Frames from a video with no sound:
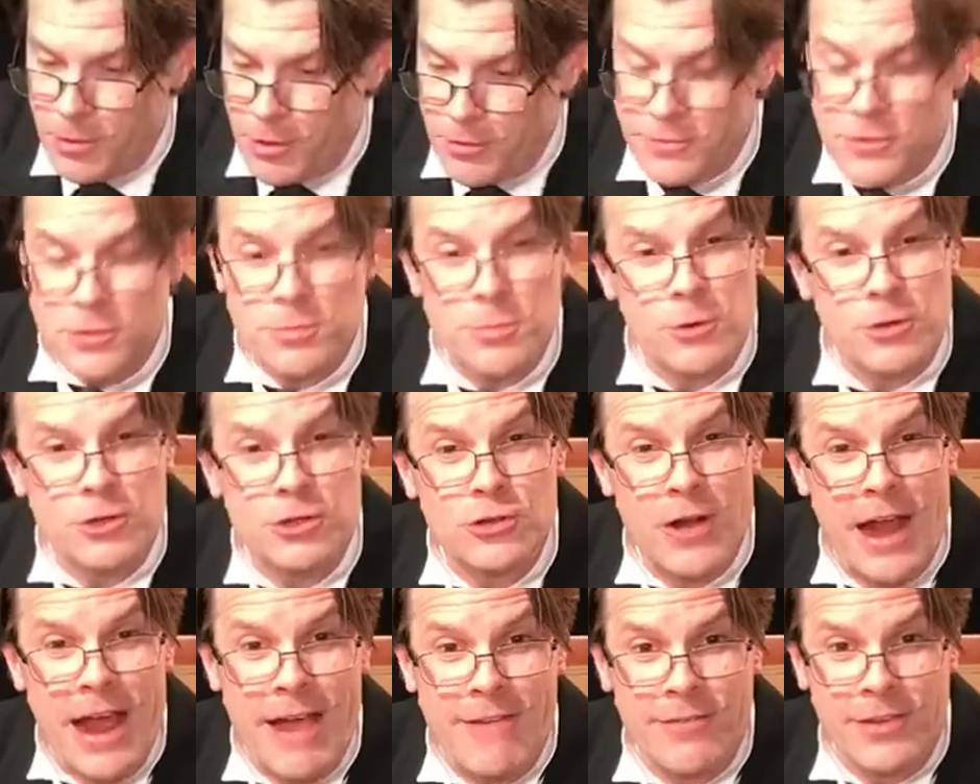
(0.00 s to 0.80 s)
in Murfreesboro
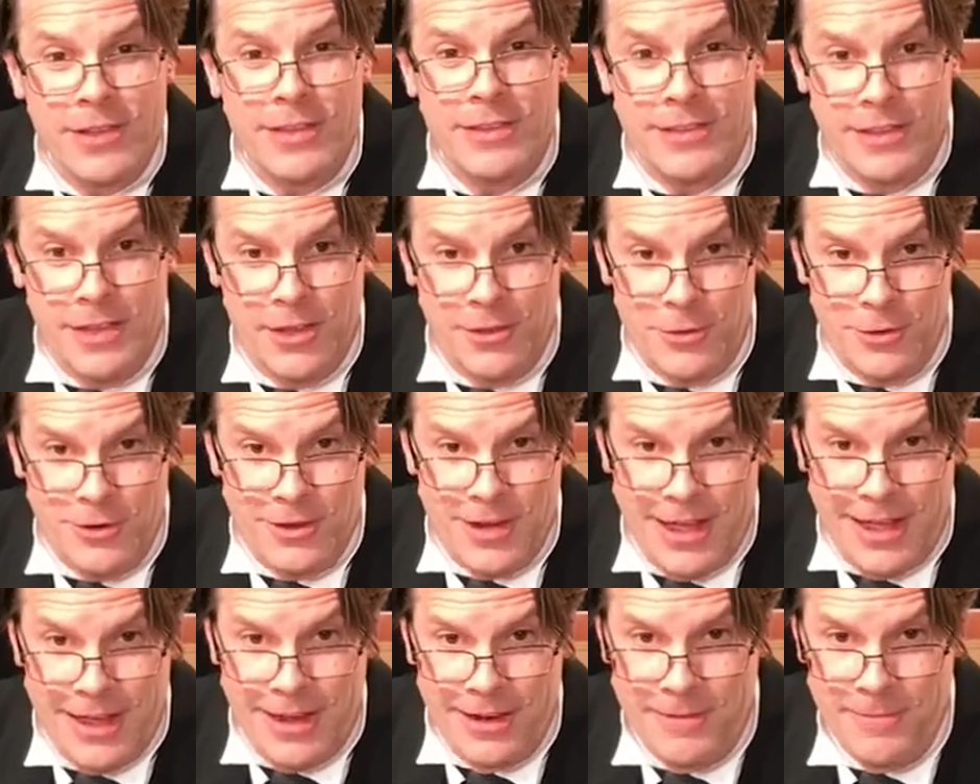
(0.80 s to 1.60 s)
traffic the other
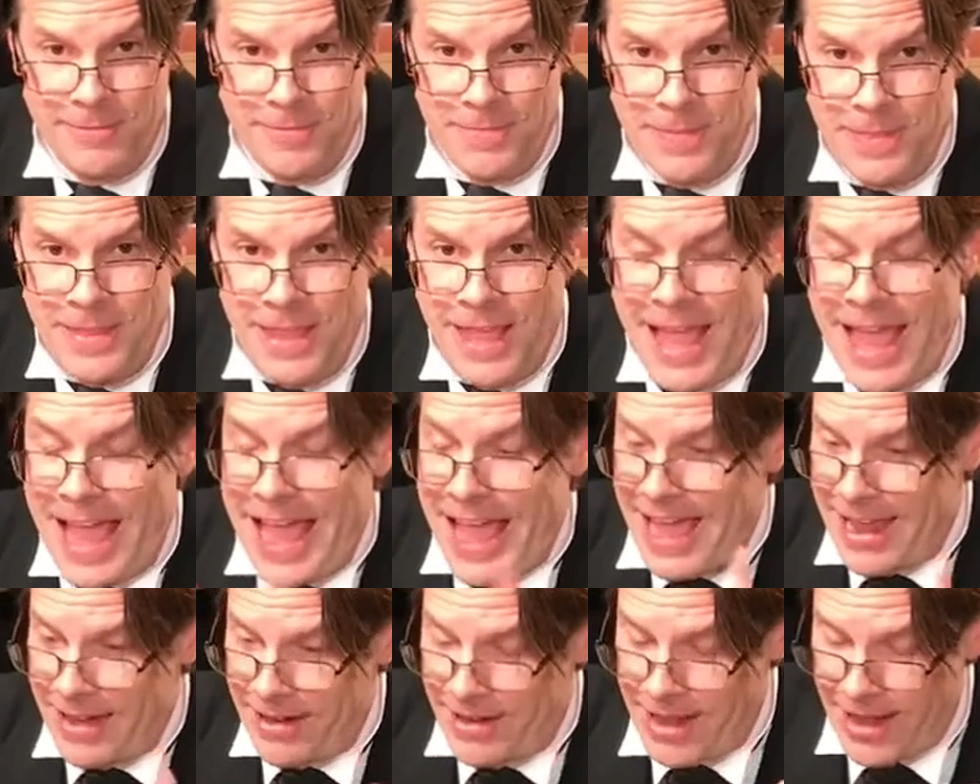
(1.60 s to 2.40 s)
day,
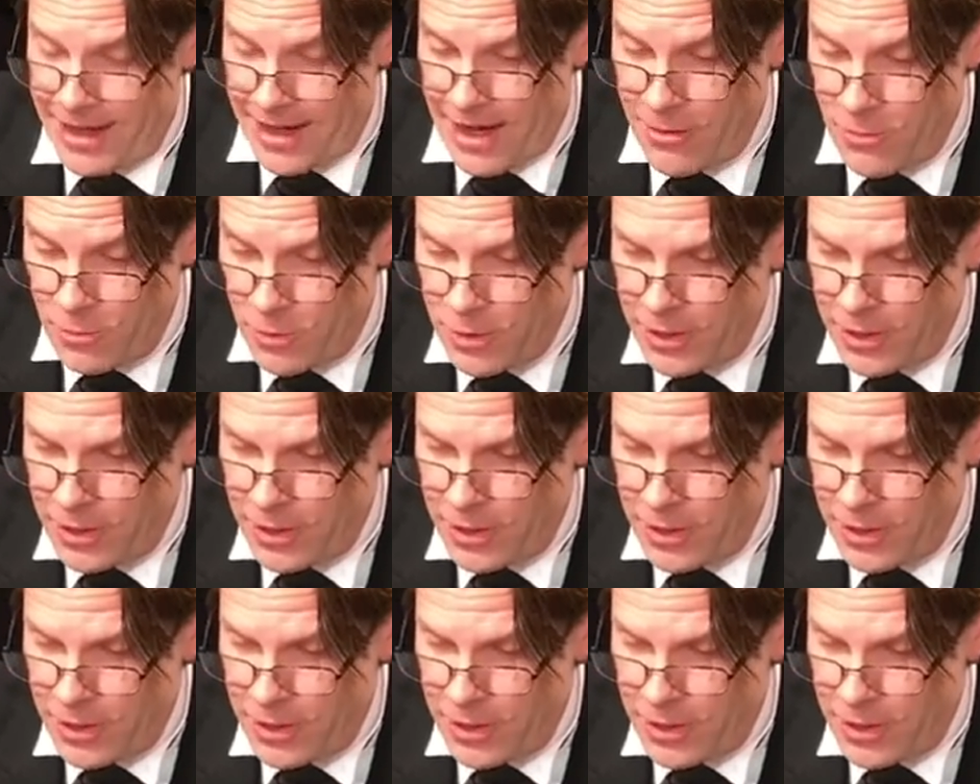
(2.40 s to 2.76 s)
and I